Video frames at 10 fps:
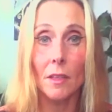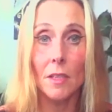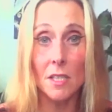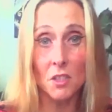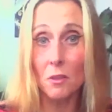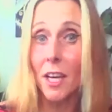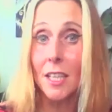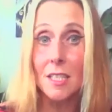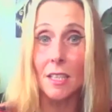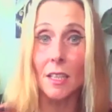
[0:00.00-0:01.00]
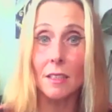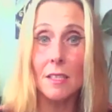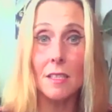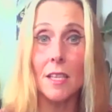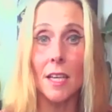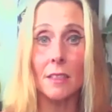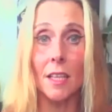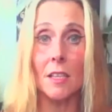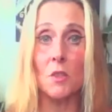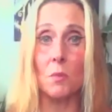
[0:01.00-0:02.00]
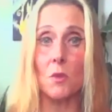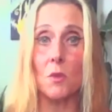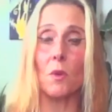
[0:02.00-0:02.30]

This is crazy. This is like not supposed to